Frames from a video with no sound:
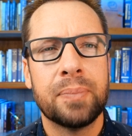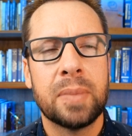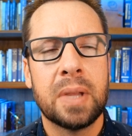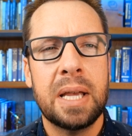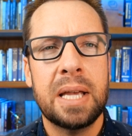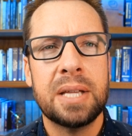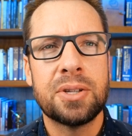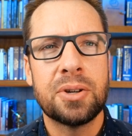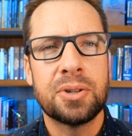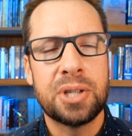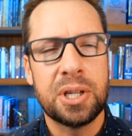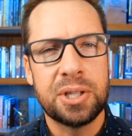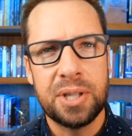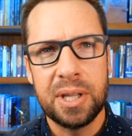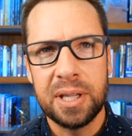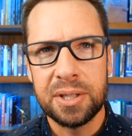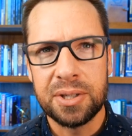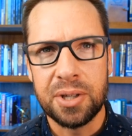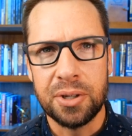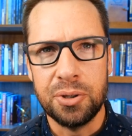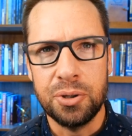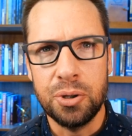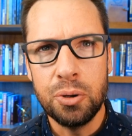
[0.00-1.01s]
Is there such thing
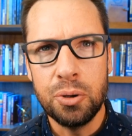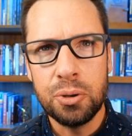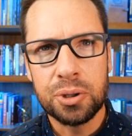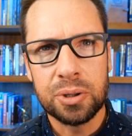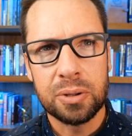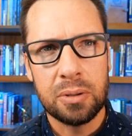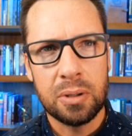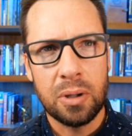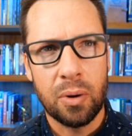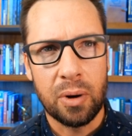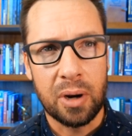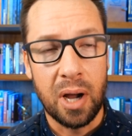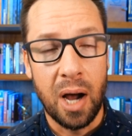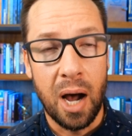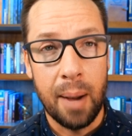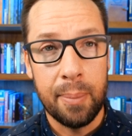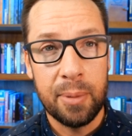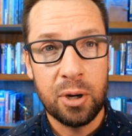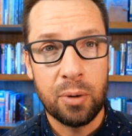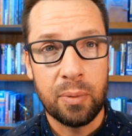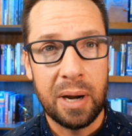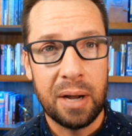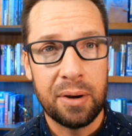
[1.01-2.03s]
as a neutral or
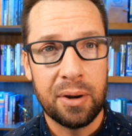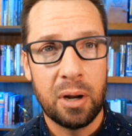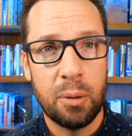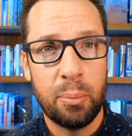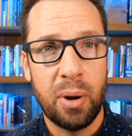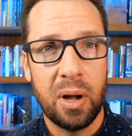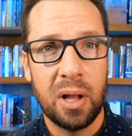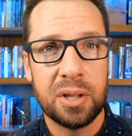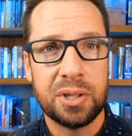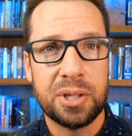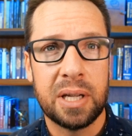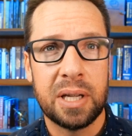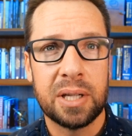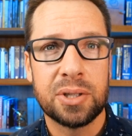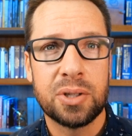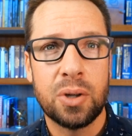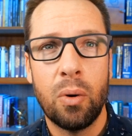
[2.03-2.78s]
common ground in apologetics,